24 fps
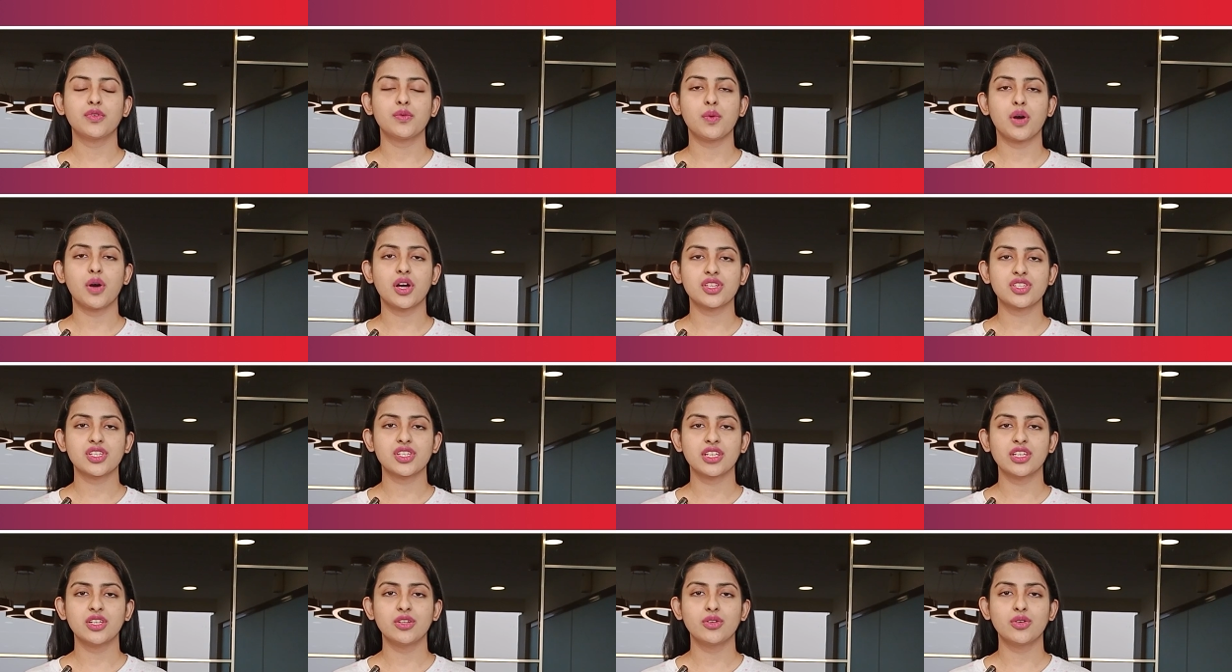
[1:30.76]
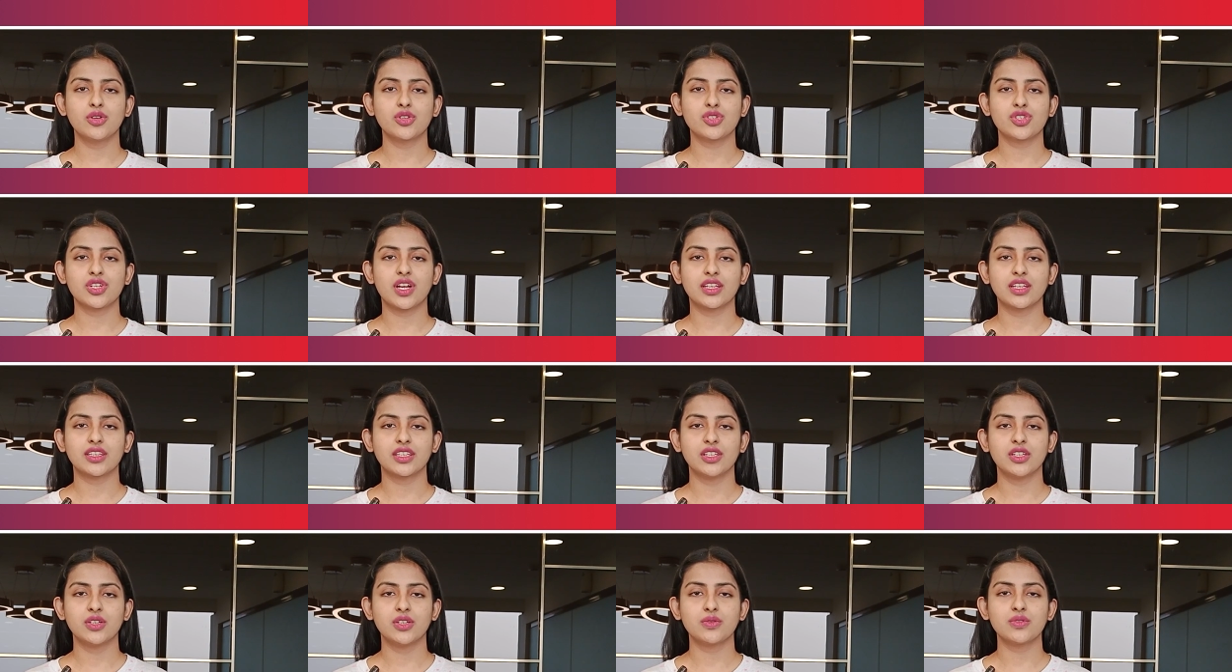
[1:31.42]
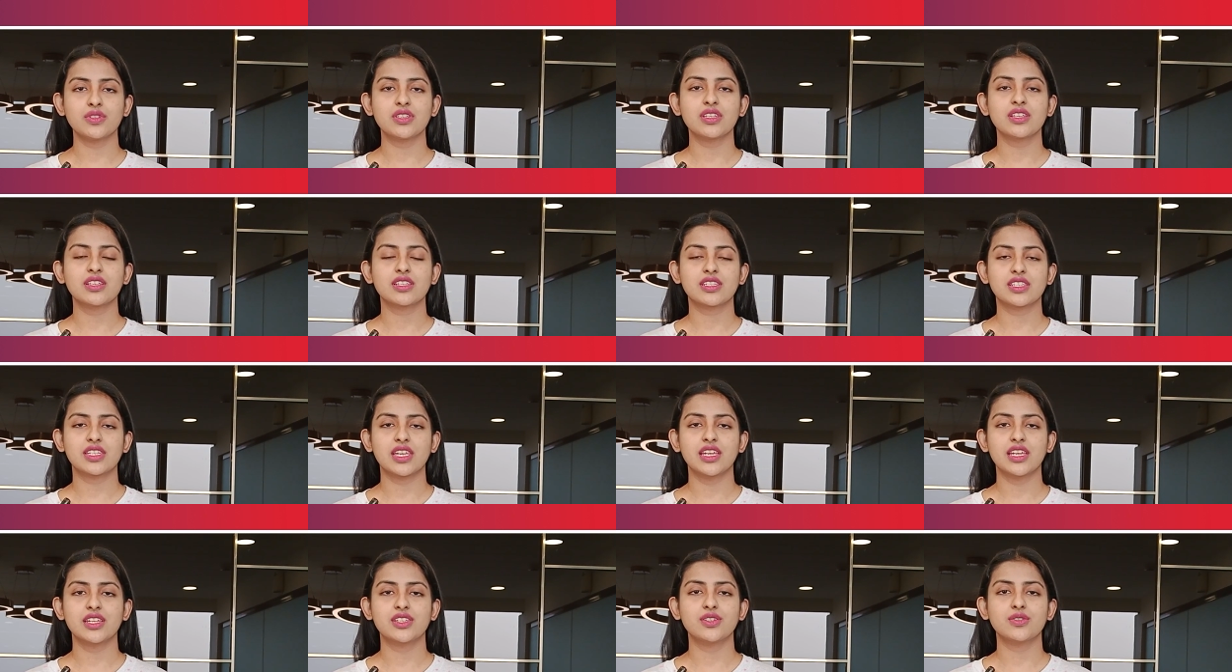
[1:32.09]
for watching New Gujarati News.
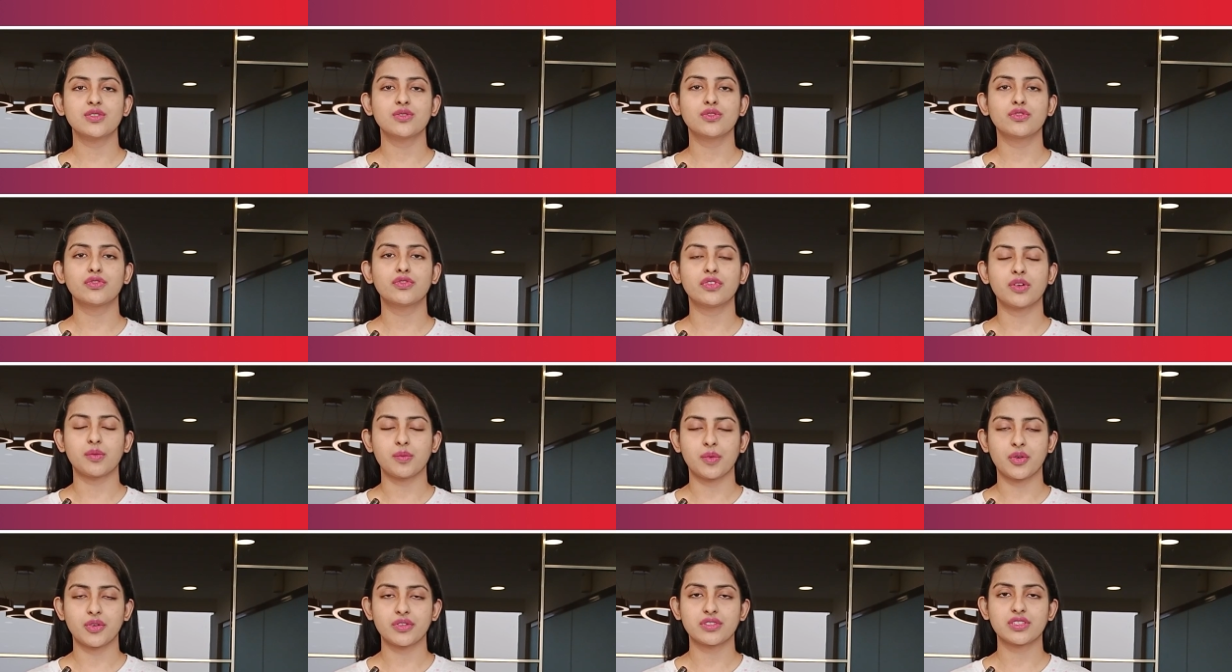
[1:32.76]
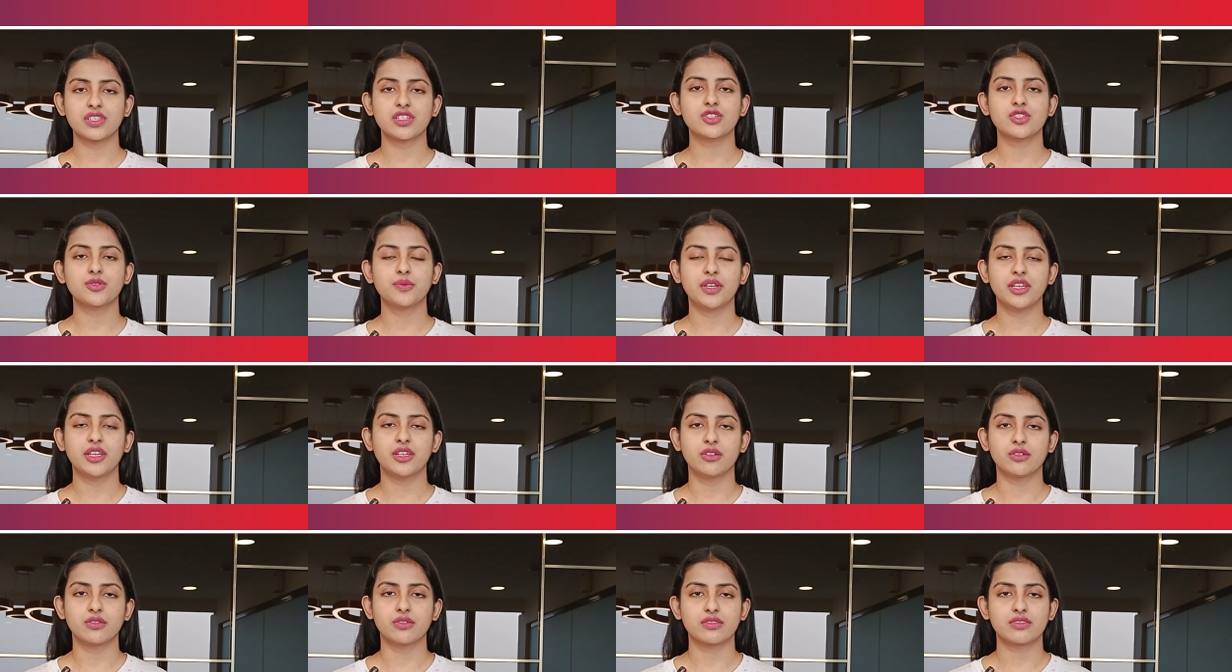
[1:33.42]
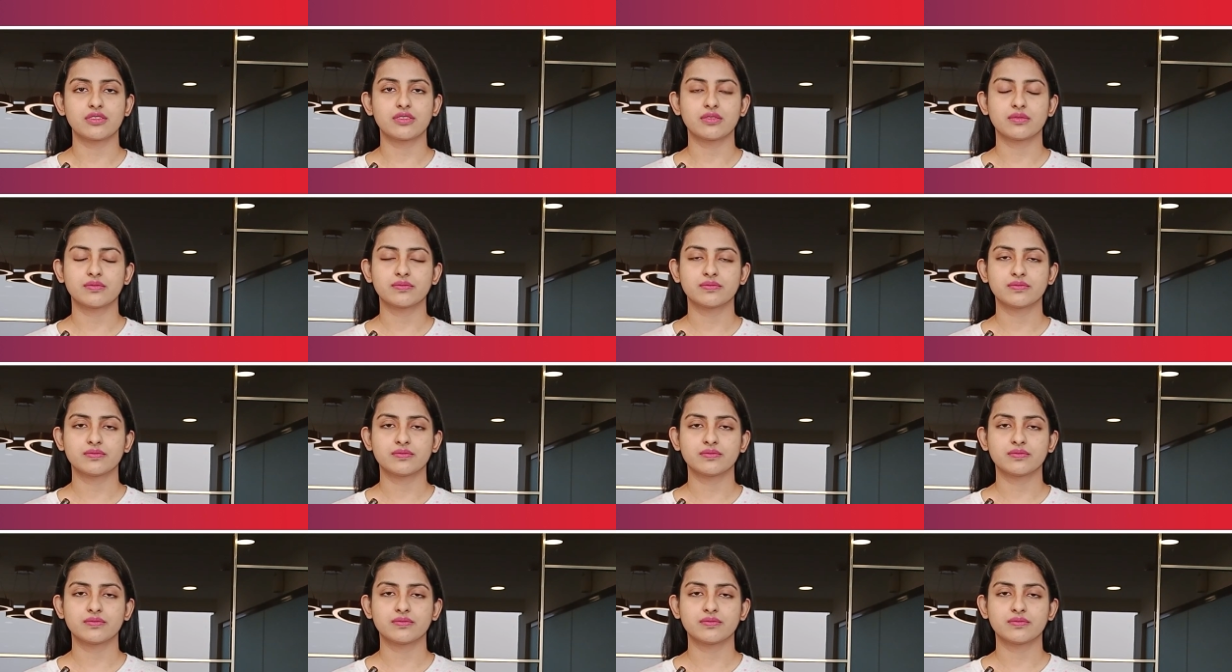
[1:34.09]
Stay tuned for more such videos.